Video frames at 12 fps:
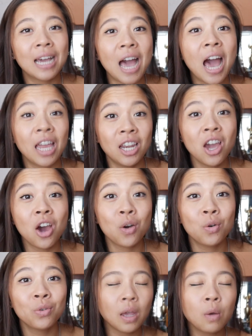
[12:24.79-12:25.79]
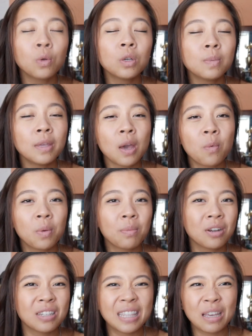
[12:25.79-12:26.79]
I know. I would always be that one
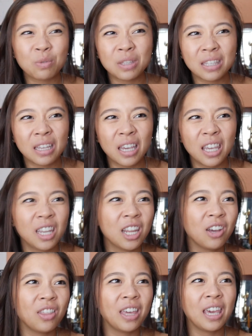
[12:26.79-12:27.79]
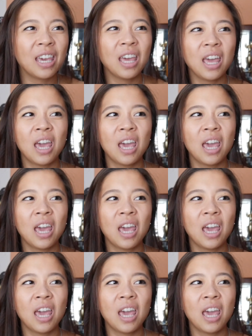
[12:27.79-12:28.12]
person that would say, like,